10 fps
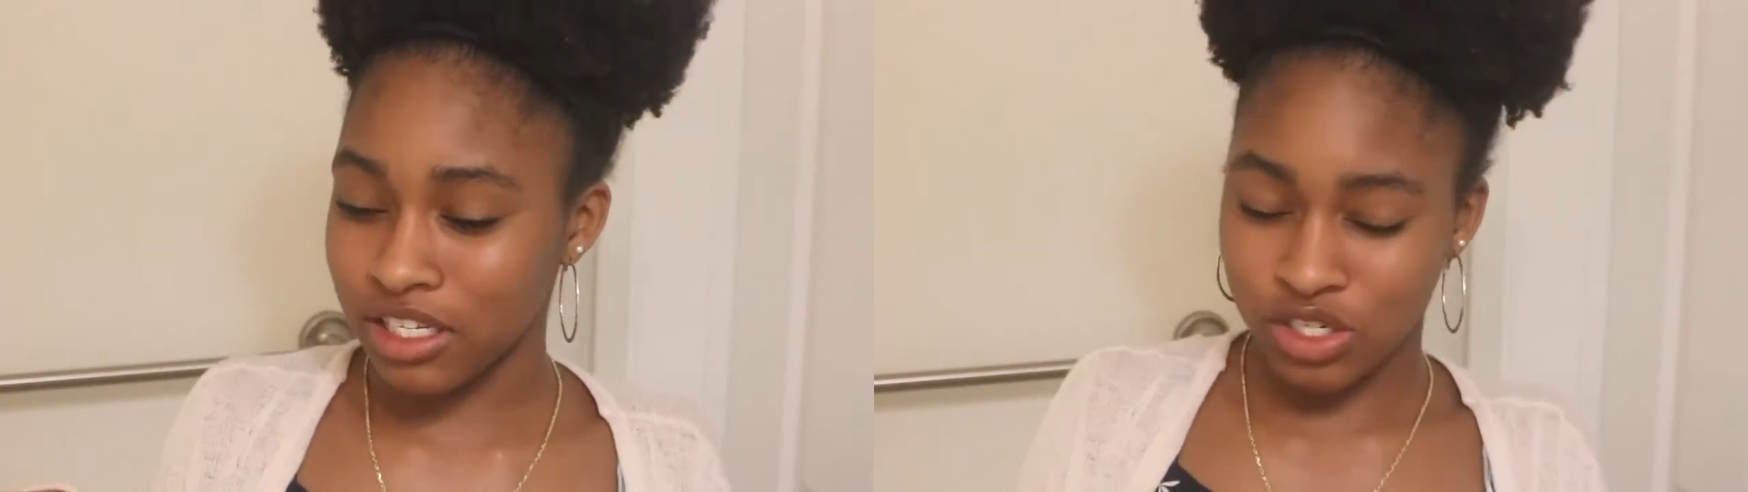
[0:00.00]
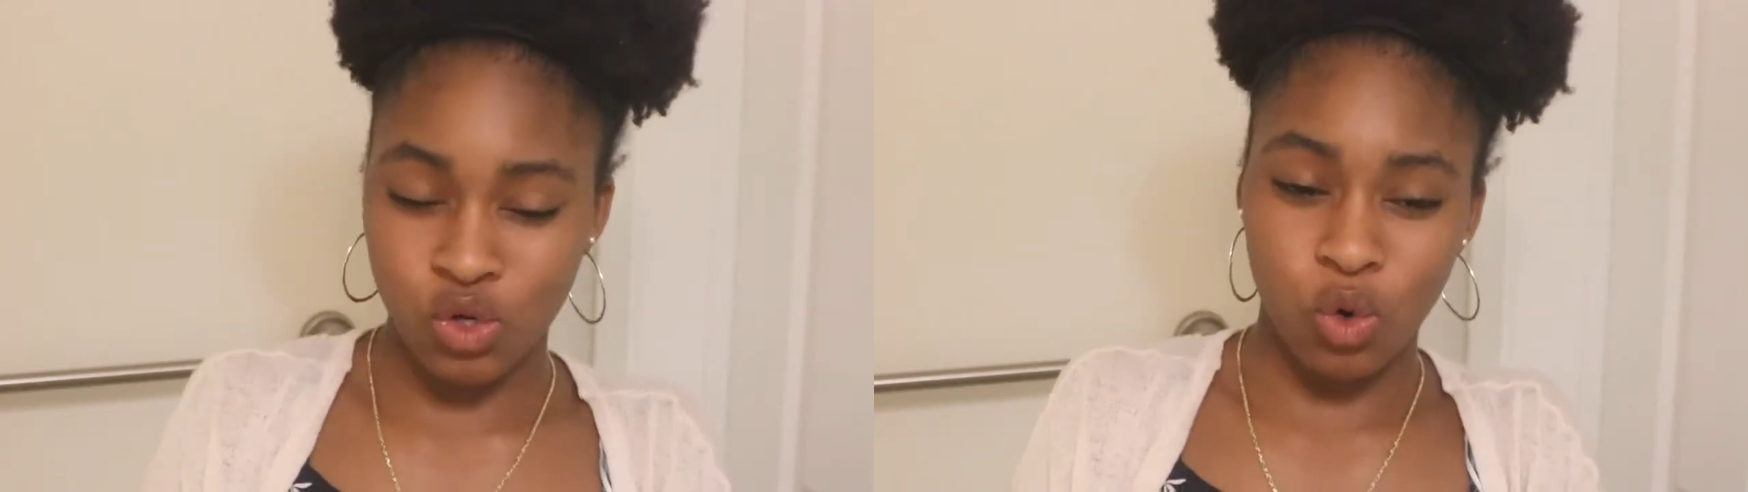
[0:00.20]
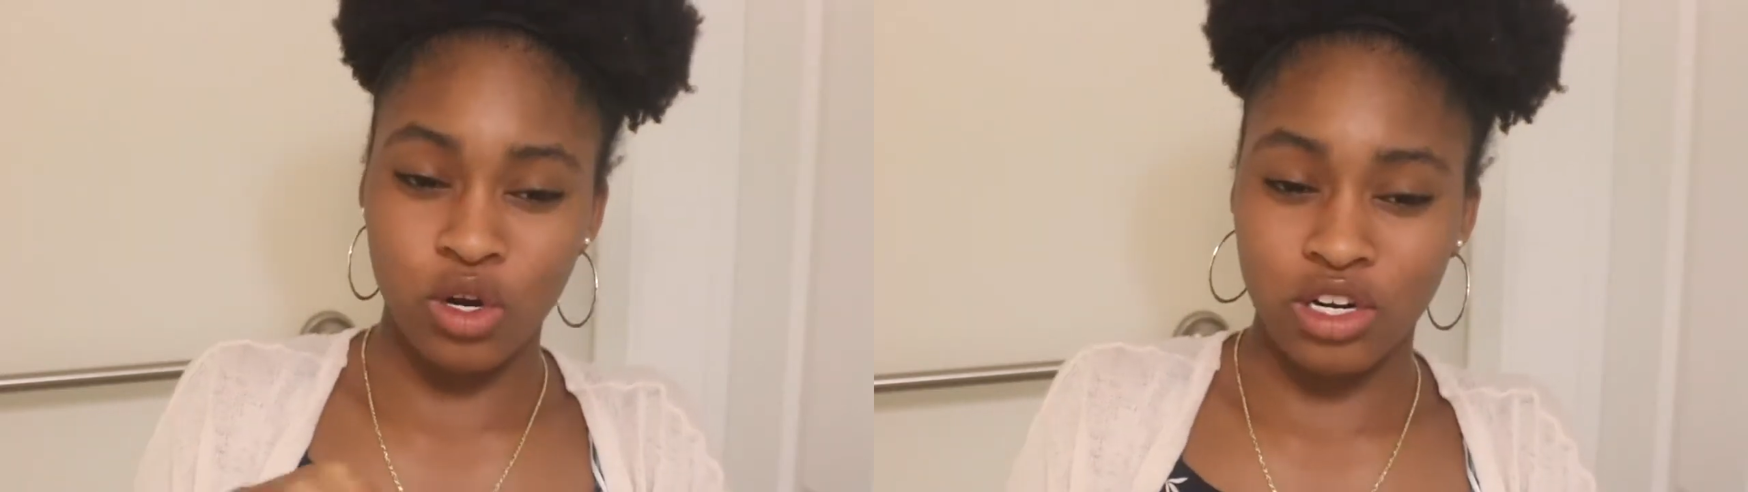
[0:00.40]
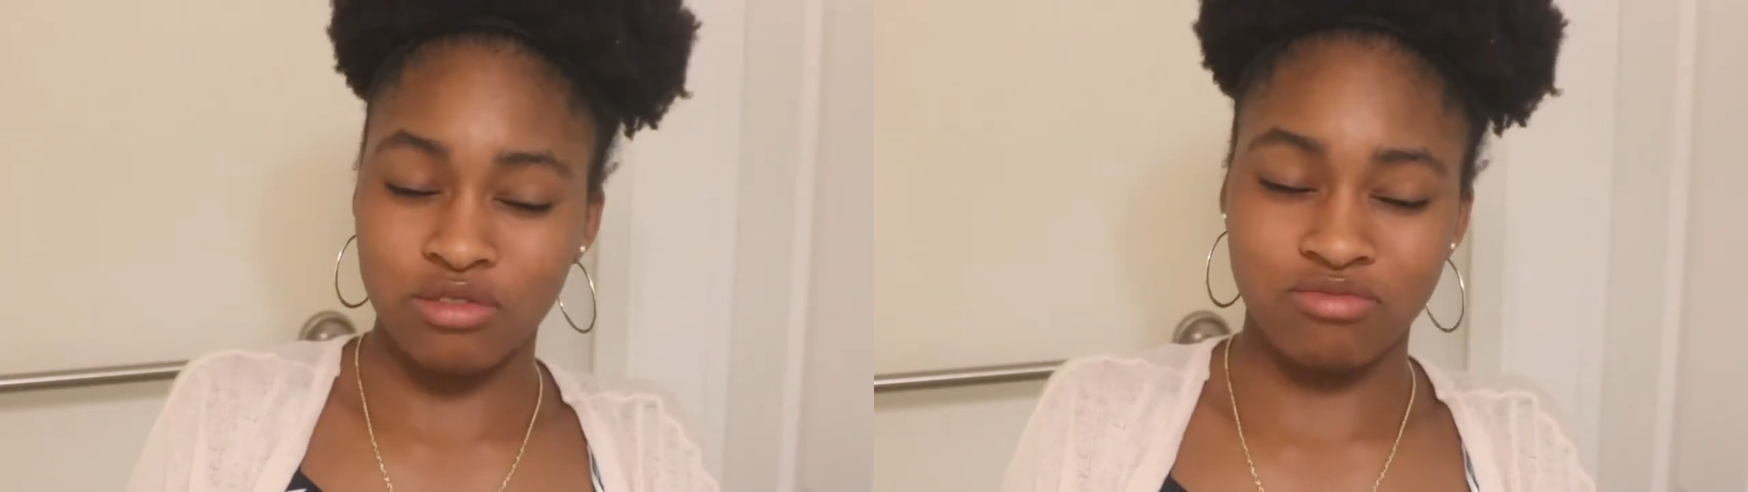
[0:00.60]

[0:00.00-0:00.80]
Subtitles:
store,